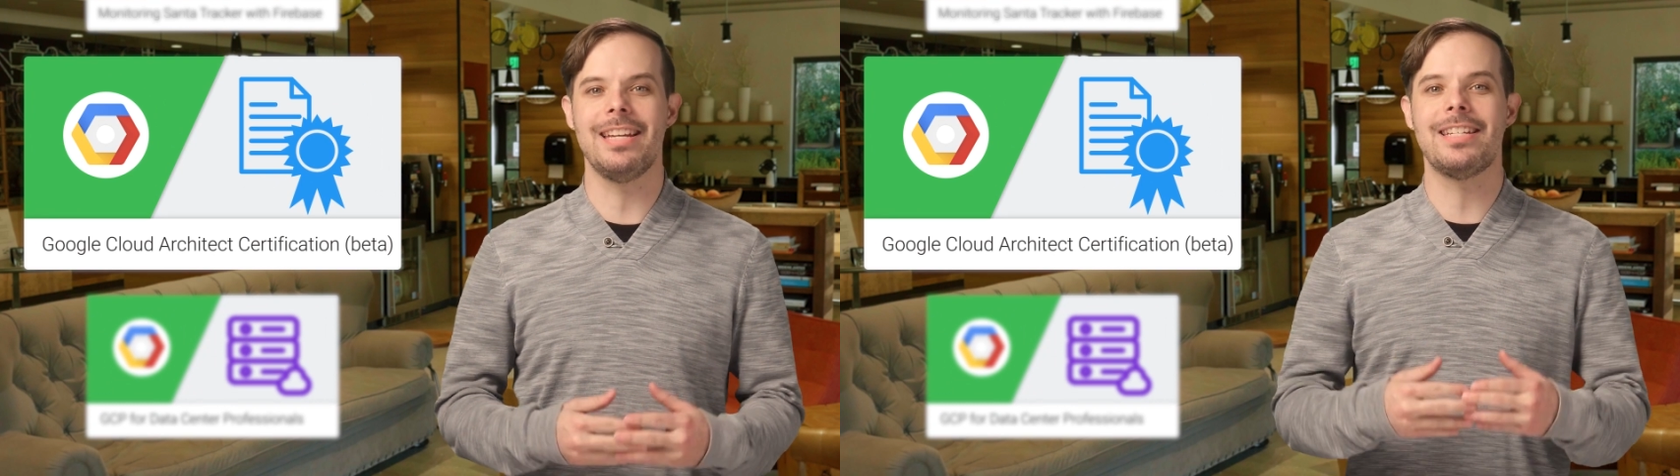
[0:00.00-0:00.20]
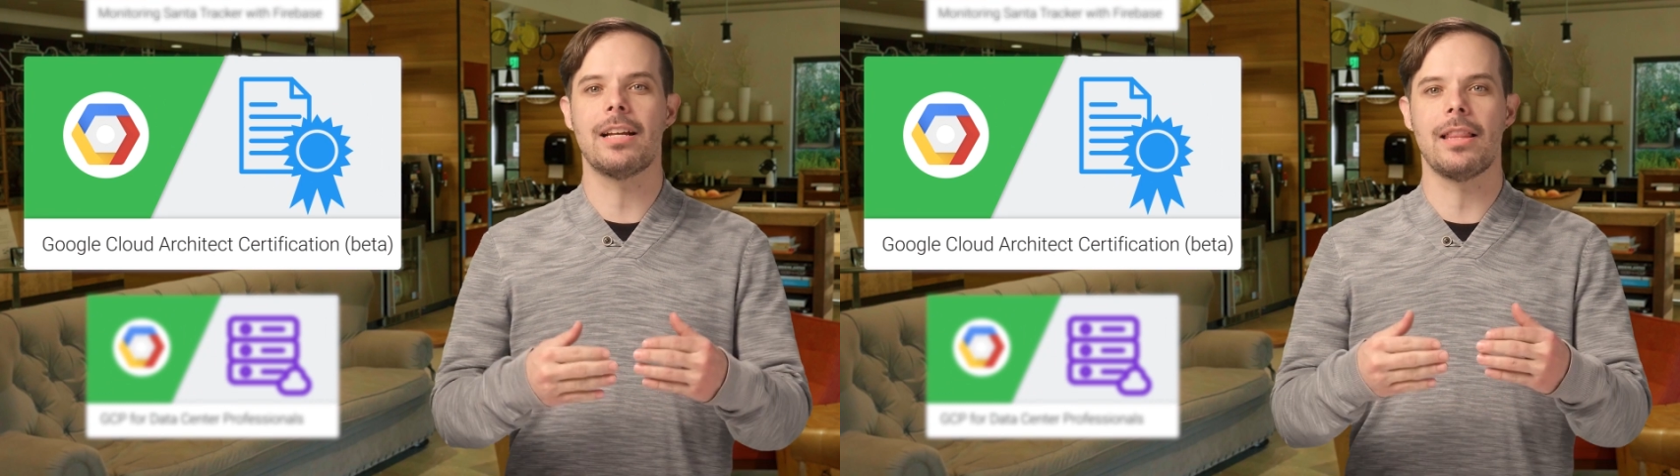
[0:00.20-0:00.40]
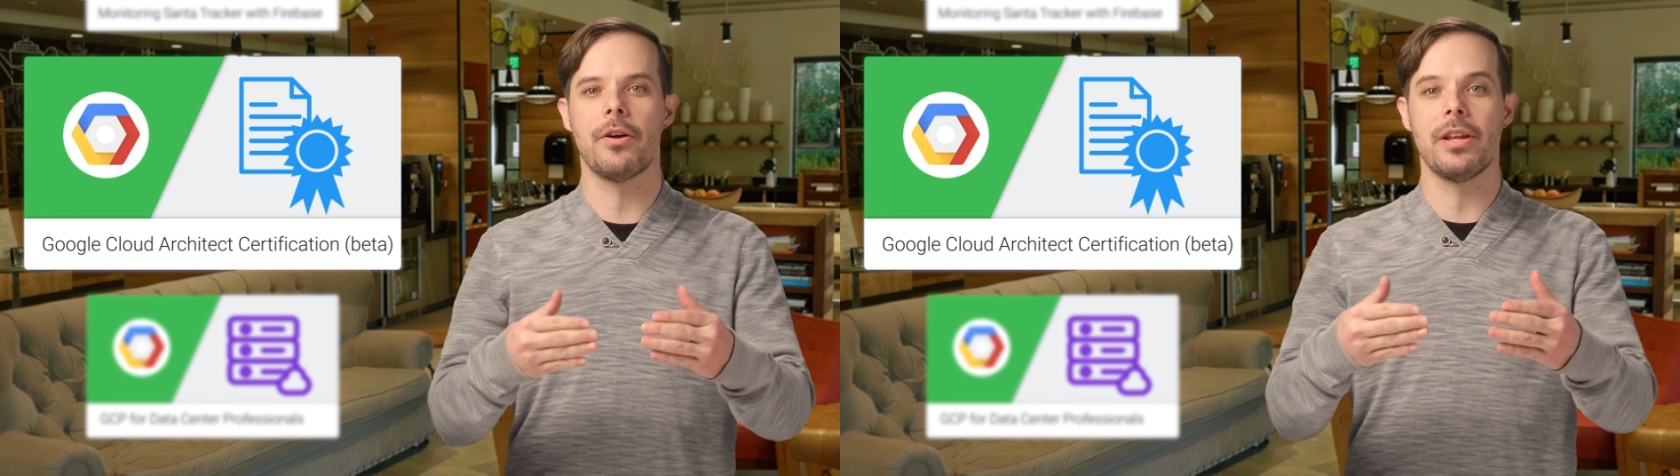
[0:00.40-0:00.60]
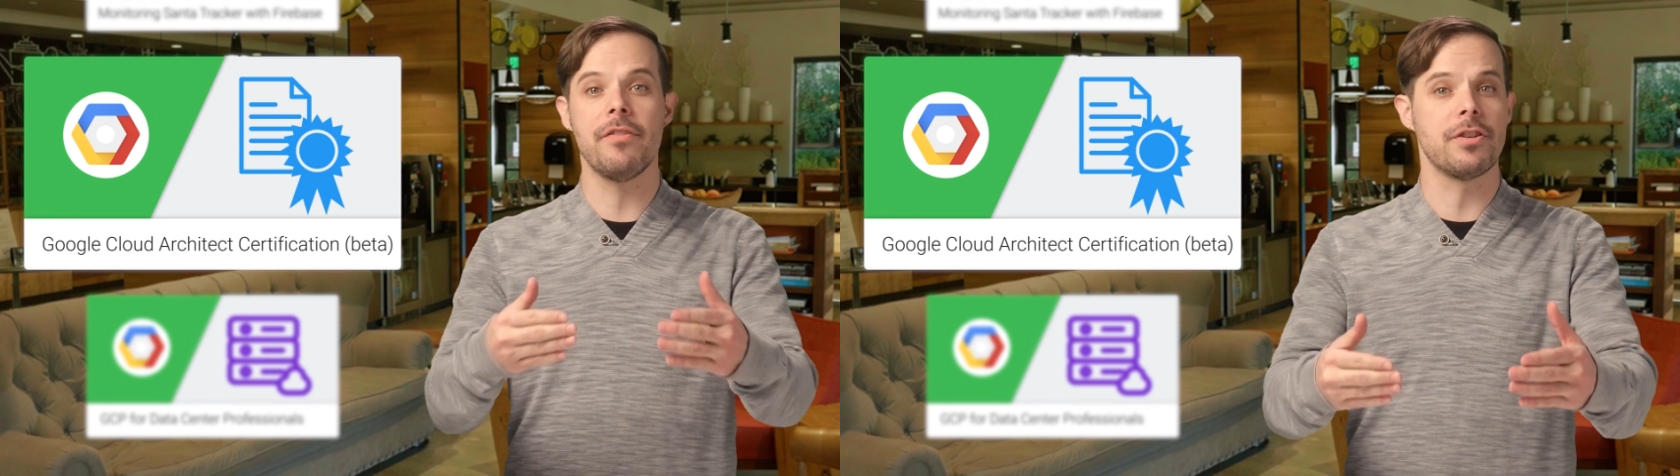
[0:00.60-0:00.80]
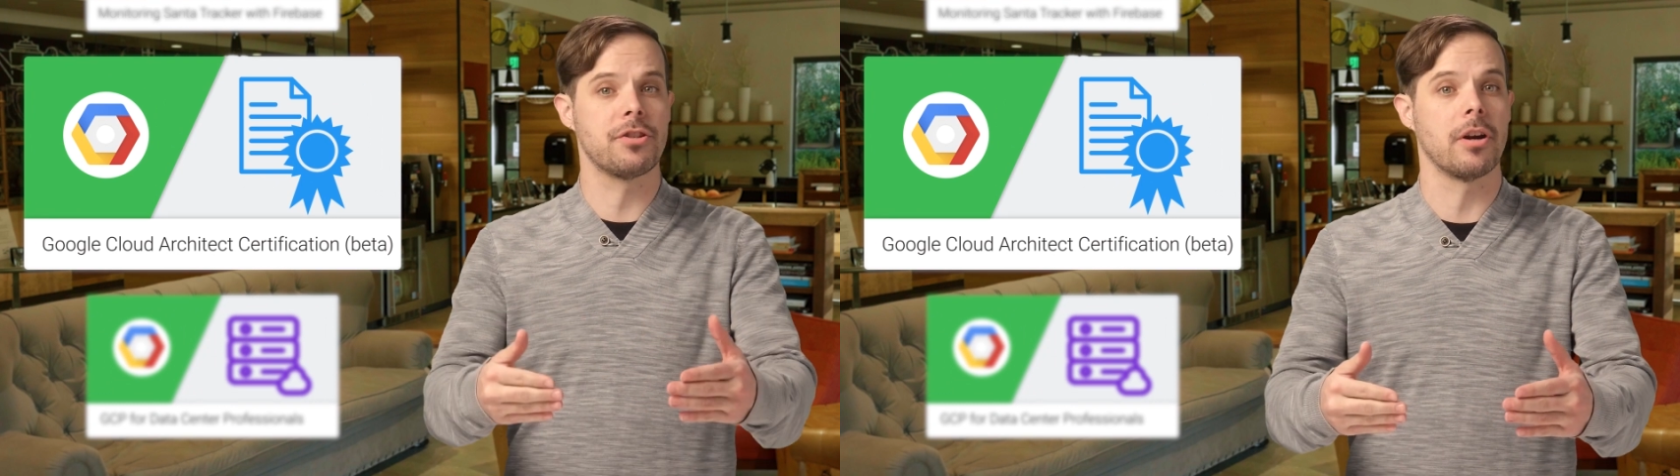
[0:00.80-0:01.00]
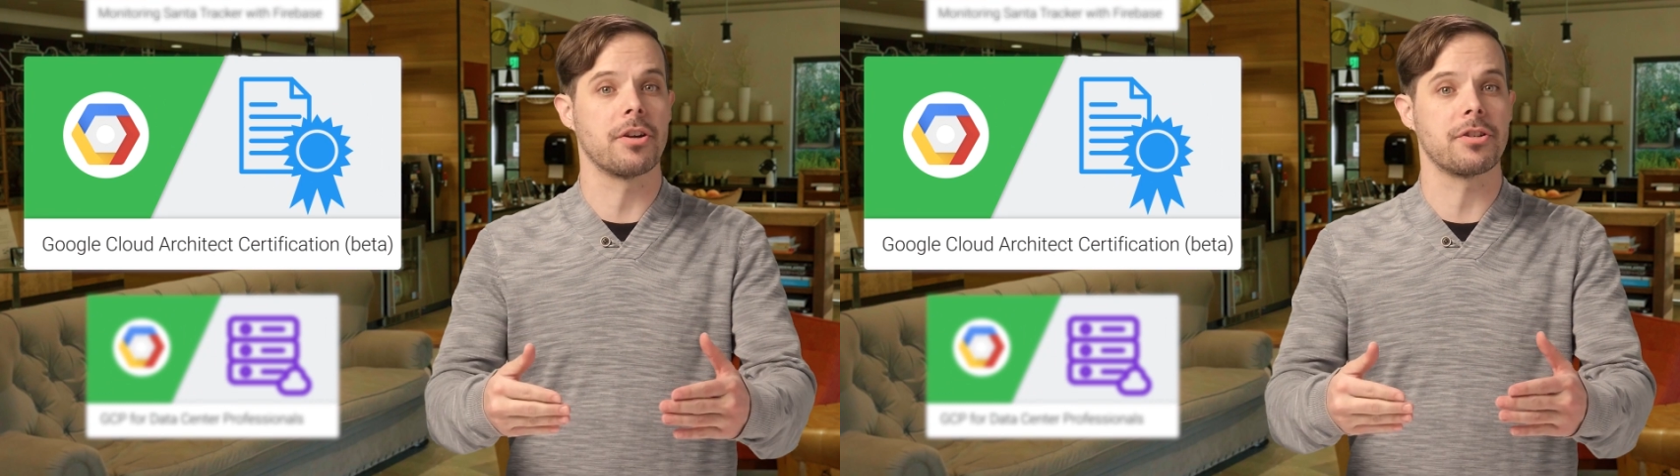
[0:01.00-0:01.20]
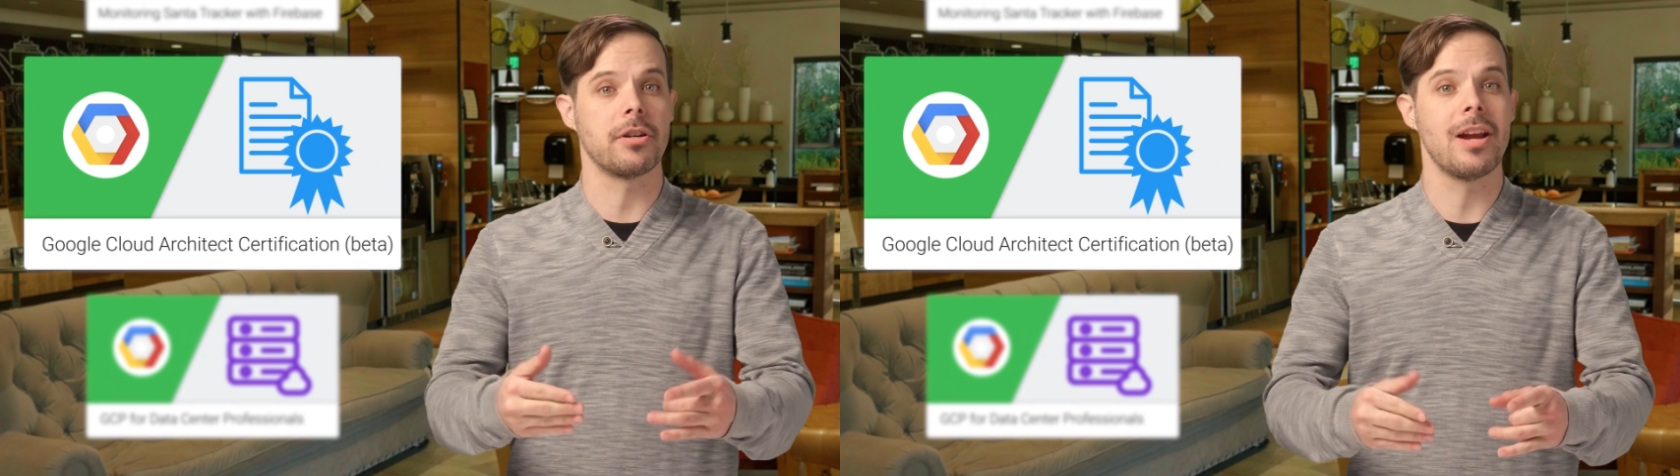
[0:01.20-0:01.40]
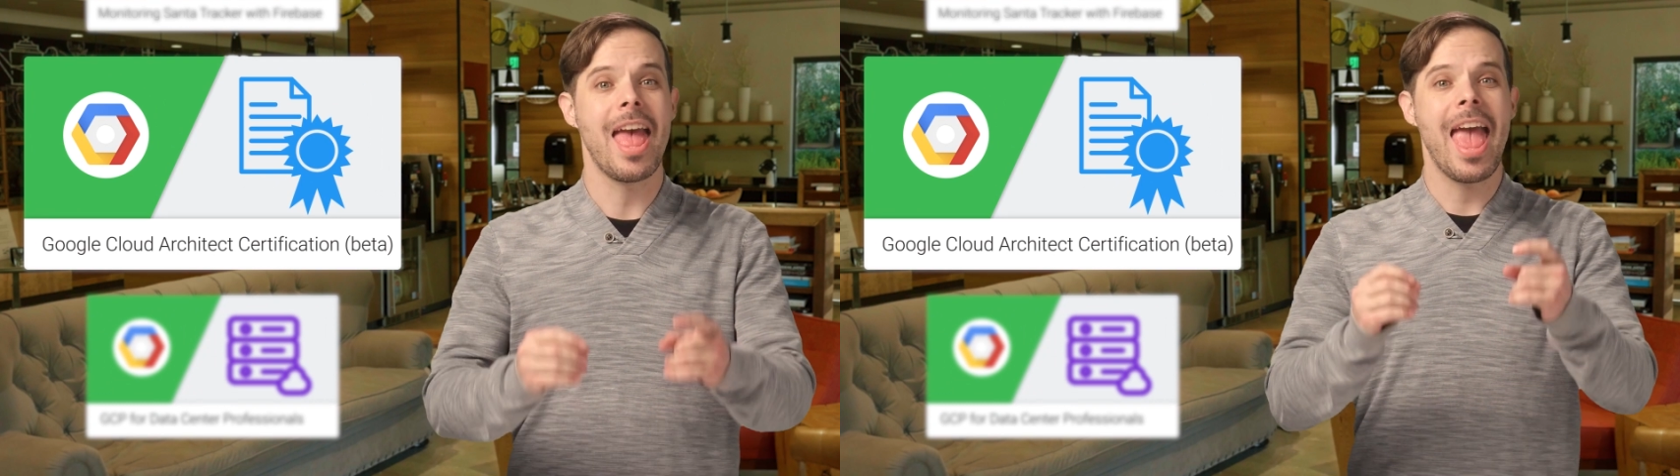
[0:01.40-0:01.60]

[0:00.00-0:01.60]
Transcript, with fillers: into cloud infrastructure